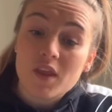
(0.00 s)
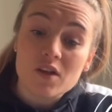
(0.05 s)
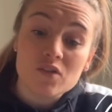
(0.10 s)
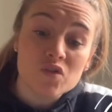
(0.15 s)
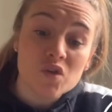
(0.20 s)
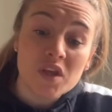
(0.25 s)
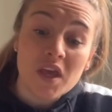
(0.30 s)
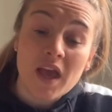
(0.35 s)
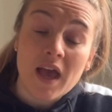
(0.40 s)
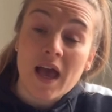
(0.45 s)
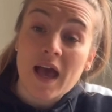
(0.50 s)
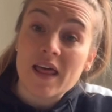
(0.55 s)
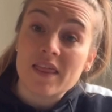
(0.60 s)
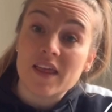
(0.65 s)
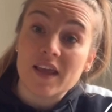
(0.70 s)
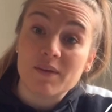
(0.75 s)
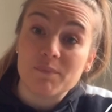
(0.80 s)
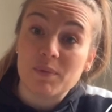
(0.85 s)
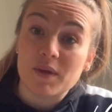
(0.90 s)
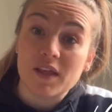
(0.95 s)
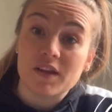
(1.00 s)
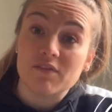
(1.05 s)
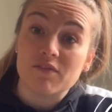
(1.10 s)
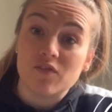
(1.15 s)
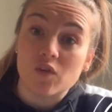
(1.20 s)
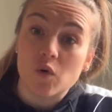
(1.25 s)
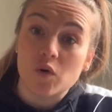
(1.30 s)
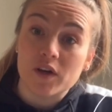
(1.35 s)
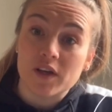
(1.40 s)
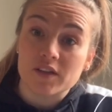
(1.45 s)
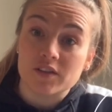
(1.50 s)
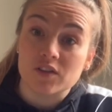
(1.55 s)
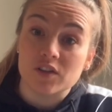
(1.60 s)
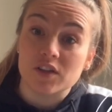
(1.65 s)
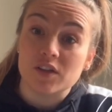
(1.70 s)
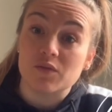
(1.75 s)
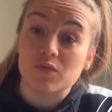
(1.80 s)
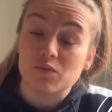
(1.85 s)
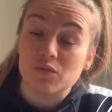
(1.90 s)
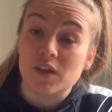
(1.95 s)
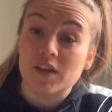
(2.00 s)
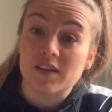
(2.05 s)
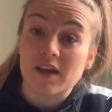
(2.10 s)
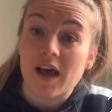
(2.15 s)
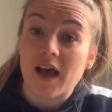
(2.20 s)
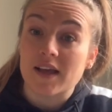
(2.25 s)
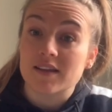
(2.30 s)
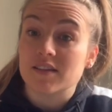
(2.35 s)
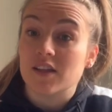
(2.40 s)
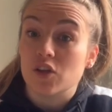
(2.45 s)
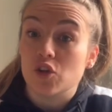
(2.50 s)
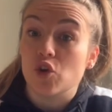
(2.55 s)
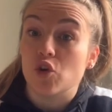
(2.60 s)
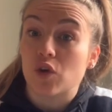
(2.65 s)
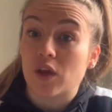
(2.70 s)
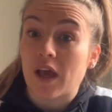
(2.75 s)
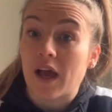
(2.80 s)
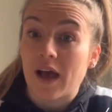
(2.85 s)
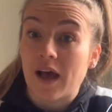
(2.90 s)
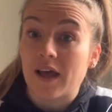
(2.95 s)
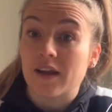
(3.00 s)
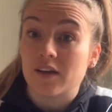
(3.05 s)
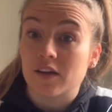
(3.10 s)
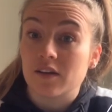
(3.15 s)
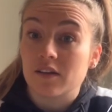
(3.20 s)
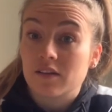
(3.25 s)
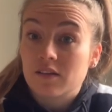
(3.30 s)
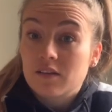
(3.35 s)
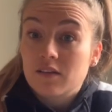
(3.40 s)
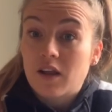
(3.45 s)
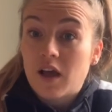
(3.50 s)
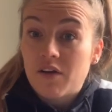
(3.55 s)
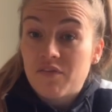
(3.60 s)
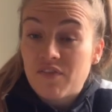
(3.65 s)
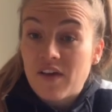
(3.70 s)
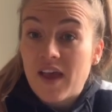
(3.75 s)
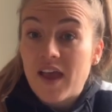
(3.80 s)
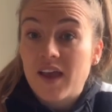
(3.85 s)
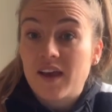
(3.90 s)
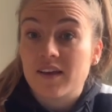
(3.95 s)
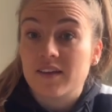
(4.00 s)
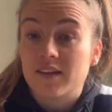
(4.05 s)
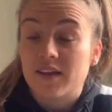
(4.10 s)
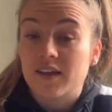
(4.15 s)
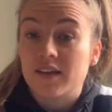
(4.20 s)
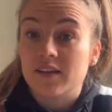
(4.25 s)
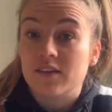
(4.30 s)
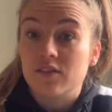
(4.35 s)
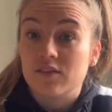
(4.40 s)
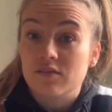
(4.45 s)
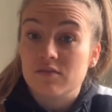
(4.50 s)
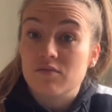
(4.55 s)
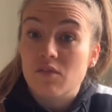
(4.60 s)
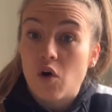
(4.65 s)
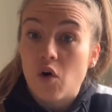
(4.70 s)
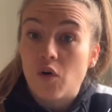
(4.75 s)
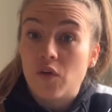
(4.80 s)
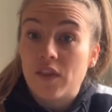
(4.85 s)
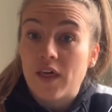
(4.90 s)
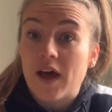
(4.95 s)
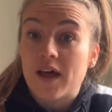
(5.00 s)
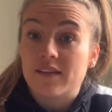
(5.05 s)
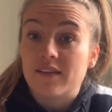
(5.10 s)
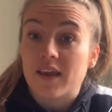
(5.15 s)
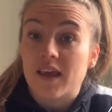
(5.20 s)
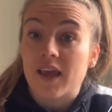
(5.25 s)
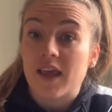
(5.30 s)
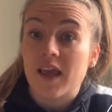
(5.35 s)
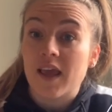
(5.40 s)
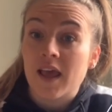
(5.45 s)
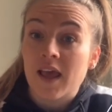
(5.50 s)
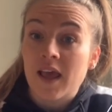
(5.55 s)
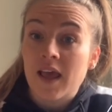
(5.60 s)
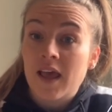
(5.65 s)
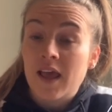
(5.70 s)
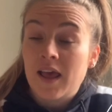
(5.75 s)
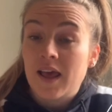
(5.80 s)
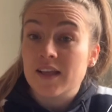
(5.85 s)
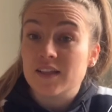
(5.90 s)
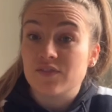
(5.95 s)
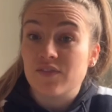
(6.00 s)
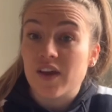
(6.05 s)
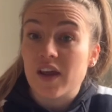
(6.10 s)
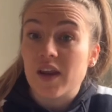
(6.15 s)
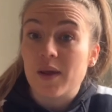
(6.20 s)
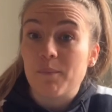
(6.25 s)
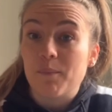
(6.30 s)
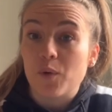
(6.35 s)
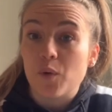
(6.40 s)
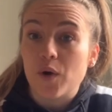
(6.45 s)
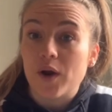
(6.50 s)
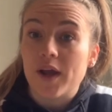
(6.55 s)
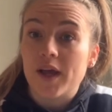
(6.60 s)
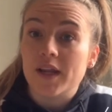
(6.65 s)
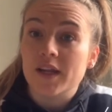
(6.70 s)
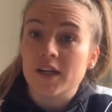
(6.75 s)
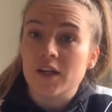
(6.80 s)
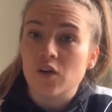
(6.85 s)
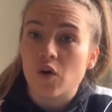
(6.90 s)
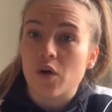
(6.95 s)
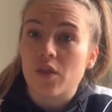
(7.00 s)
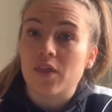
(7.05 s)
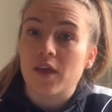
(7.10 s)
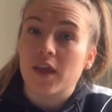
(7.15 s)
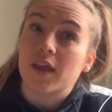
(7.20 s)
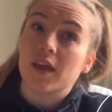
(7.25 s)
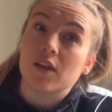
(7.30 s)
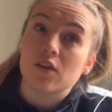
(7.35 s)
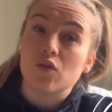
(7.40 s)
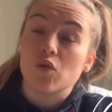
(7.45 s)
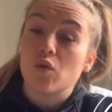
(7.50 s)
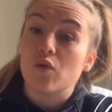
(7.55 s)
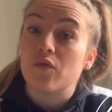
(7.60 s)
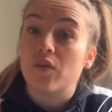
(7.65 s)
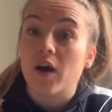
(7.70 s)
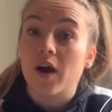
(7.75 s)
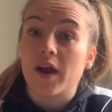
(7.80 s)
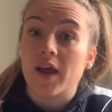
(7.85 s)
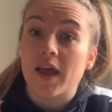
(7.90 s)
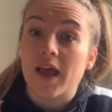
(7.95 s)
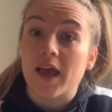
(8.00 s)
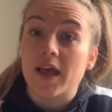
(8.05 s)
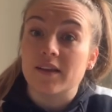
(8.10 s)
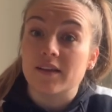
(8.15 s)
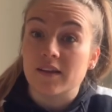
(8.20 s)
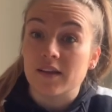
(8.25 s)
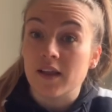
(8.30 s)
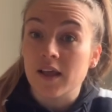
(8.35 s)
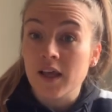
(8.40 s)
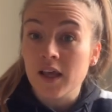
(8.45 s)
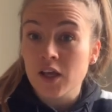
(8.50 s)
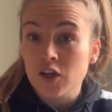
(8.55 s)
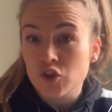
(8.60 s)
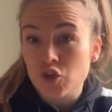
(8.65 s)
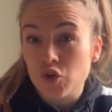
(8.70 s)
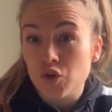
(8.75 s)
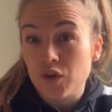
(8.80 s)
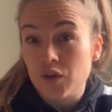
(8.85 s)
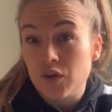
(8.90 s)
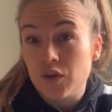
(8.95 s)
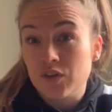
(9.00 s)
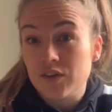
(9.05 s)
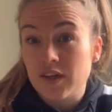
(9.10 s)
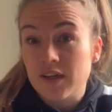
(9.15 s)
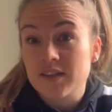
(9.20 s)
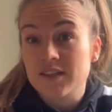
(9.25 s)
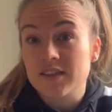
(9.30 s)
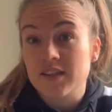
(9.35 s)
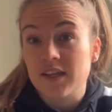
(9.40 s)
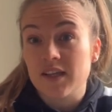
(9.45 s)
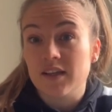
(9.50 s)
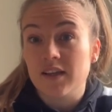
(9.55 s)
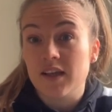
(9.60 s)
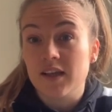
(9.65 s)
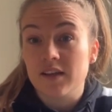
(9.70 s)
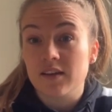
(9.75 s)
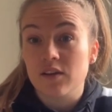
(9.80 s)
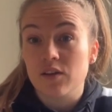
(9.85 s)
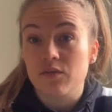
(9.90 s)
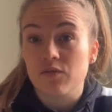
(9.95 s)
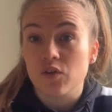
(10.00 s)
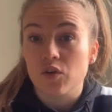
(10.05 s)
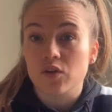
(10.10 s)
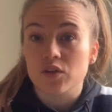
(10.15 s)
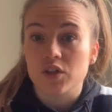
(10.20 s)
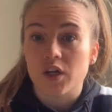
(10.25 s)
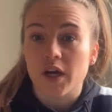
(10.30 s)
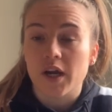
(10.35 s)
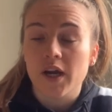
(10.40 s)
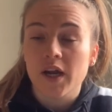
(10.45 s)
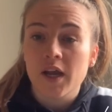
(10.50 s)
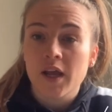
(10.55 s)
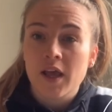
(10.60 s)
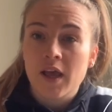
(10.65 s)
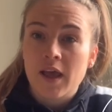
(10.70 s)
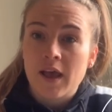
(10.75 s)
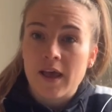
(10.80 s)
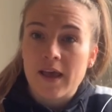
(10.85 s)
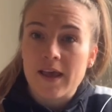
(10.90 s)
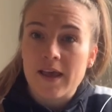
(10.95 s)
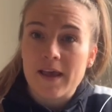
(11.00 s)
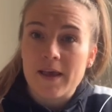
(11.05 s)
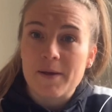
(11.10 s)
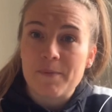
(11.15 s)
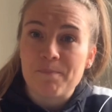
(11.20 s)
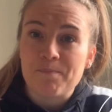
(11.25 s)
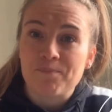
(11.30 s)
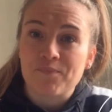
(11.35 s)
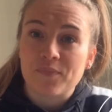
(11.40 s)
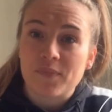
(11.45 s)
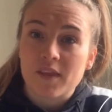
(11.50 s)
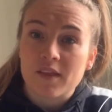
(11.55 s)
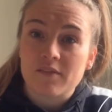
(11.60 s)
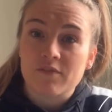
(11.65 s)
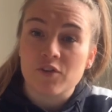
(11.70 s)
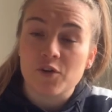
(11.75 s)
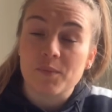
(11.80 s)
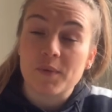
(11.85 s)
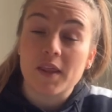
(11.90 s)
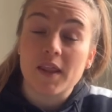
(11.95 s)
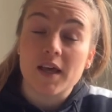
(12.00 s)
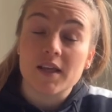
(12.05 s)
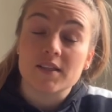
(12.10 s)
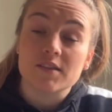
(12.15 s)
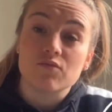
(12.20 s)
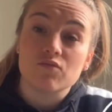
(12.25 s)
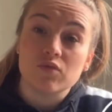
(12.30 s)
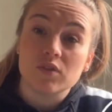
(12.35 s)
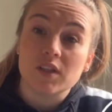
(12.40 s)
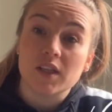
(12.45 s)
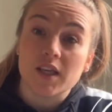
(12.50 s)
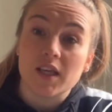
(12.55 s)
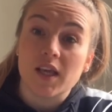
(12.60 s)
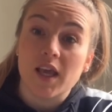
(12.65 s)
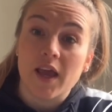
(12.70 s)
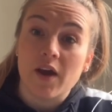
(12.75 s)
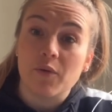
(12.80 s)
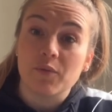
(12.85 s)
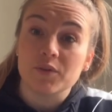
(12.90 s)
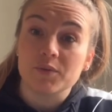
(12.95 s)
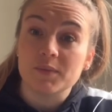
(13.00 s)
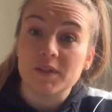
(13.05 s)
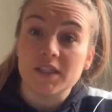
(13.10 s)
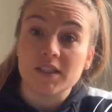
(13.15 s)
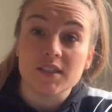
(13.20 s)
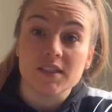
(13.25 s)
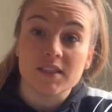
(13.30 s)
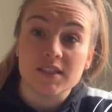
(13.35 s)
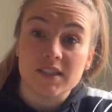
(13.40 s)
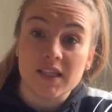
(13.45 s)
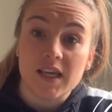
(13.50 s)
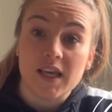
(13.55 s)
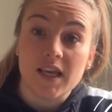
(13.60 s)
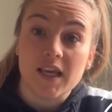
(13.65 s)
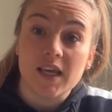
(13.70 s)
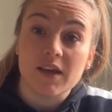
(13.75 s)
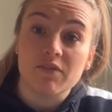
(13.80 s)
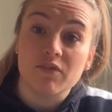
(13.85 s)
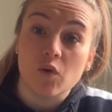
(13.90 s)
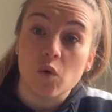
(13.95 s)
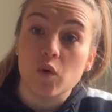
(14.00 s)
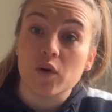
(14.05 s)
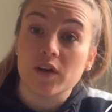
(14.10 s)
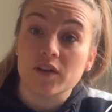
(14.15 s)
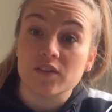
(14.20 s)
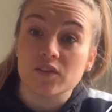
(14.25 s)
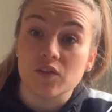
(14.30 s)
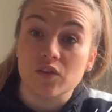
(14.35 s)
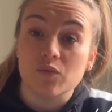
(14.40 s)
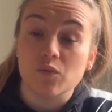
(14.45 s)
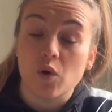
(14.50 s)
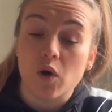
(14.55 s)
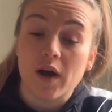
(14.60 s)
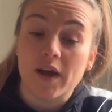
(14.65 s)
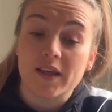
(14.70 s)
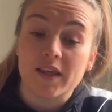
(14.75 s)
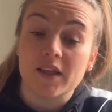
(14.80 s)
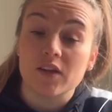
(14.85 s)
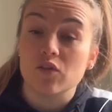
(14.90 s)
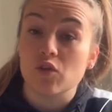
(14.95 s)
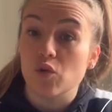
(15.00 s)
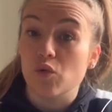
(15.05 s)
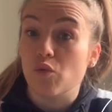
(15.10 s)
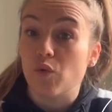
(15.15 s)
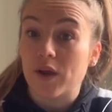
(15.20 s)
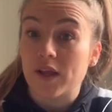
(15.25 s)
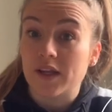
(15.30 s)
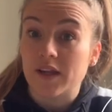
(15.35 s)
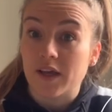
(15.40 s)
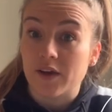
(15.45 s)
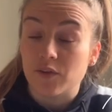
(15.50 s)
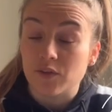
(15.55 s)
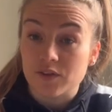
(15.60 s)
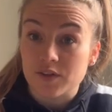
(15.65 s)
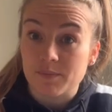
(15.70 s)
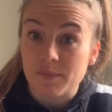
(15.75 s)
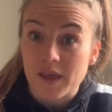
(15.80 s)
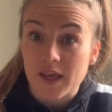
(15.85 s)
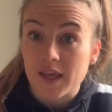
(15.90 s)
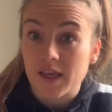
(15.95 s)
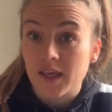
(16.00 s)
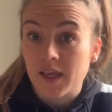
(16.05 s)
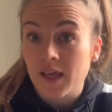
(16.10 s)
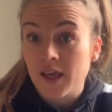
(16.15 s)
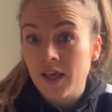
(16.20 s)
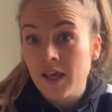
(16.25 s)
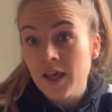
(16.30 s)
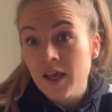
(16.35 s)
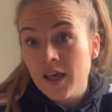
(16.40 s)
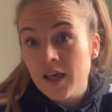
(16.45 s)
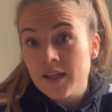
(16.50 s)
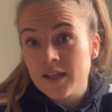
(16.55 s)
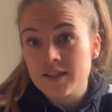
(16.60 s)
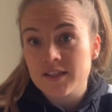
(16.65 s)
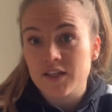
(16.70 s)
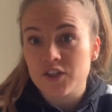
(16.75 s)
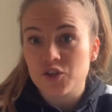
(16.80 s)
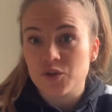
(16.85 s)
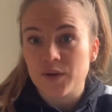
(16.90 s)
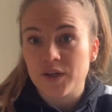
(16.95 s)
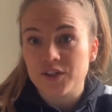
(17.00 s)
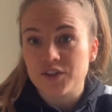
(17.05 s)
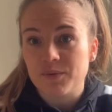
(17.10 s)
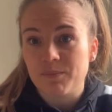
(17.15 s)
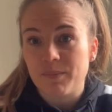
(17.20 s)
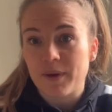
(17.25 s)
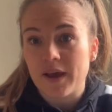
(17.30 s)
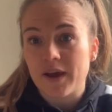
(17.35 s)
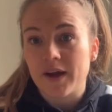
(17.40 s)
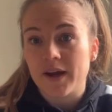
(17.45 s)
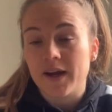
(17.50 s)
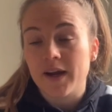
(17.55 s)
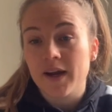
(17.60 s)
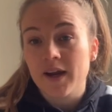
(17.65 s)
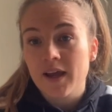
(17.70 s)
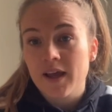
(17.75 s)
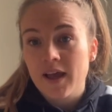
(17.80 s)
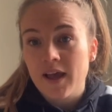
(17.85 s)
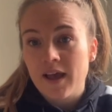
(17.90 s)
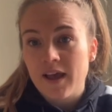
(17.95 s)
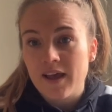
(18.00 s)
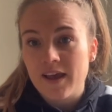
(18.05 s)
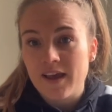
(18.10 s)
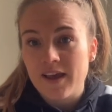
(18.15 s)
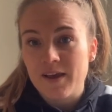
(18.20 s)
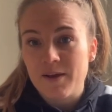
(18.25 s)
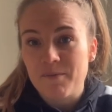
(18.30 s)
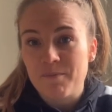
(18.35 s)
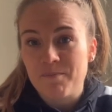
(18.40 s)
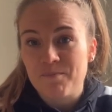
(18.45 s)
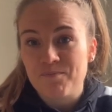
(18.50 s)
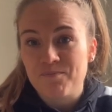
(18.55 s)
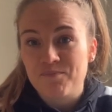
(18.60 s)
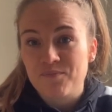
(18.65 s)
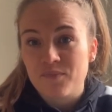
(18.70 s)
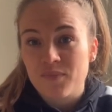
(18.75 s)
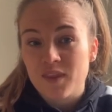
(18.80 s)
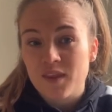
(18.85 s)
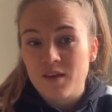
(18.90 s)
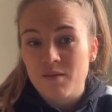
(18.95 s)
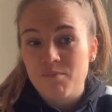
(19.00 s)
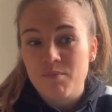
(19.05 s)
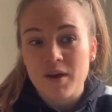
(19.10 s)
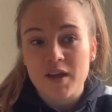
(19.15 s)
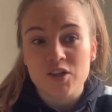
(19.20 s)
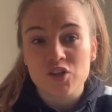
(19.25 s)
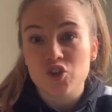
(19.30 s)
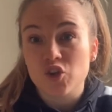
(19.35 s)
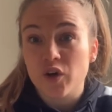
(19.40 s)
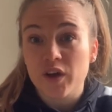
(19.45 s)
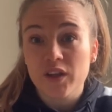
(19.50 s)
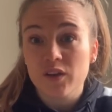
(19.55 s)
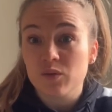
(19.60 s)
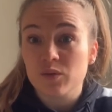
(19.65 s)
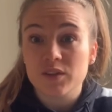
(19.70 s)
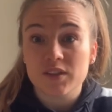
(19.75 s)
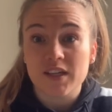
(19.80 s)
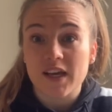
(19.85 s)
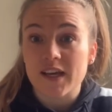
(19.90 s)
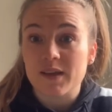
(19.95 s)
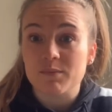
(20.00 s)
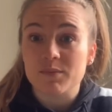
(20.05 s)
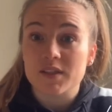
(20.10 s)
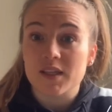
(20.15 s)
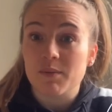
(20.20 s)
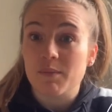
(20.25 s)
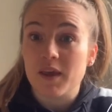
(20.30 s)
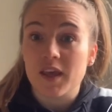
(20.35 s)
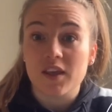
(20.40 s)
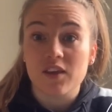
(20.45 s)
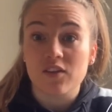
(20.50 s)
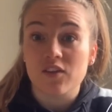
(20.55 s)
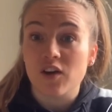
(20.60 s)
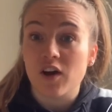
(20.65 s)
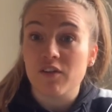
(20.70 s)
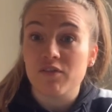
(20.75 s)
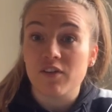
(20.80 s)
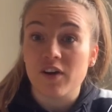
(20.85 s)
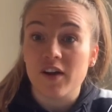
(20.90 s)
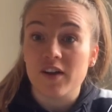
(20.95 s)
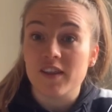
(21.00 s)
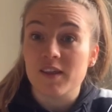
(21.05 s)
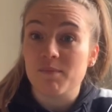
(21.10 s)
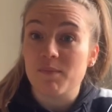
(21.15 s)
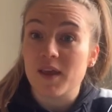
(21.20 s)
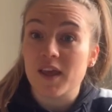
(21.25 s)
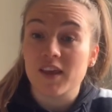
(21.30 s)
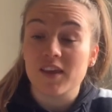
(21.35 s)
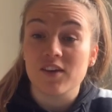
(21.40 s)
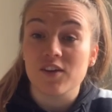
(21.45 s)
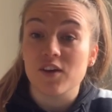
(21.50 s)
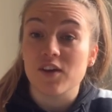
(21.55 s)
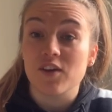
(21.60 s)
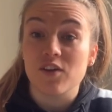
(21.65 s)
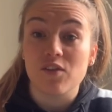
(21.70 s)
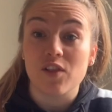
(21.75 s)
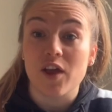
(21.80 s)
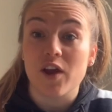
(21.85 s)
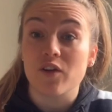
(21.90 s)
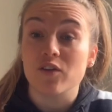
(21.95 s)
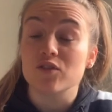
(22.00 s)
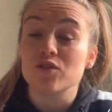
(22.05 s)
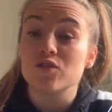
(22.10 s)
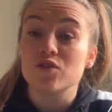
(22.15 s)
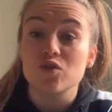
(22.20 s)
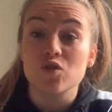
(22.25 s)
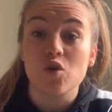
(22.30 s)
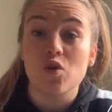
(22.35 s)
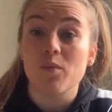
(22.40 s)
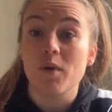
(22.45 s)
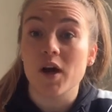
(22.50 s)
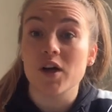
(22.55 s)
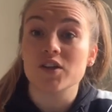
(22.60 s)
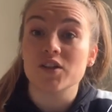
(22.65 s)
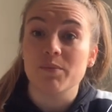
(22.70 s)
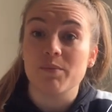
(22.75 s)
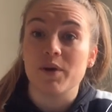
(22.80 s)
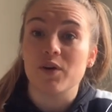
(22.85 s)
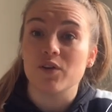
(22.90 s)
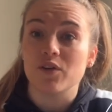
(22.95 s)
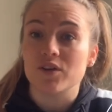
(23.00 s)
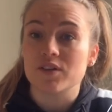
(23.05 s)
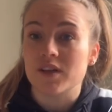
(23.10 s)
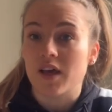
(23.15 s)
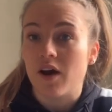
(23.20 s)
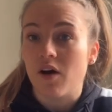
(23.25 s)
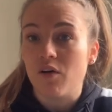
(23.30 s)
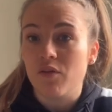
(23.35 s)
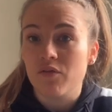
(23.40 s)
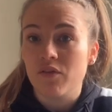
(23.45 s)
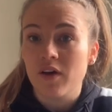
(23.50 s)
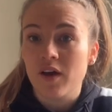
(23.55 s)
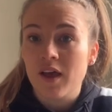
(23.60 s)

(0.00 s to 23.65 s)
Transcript: so, yeah, I think being focused on the task that you can affect and on that day is very important and not thinking too far ahead and too distant into the future. Um, for me, that's really helped me to stay focused on what I can do right now to make the situation better. Um, but enjoy those times, they make you tougher, they make you learn so much about yourself.